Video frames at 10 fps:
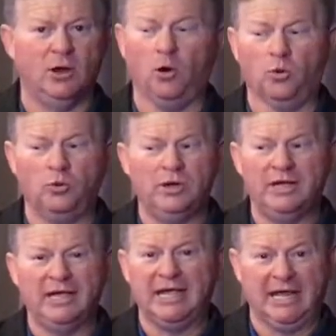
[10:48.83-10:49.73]
oh,
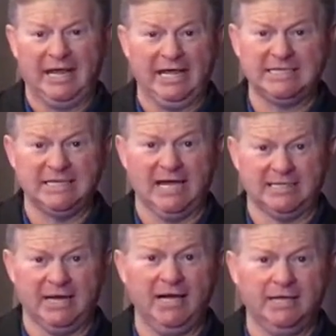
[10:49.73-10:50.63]
it's
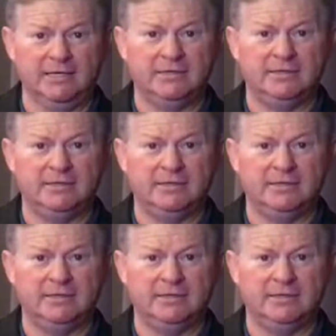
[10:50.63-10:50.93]
not done.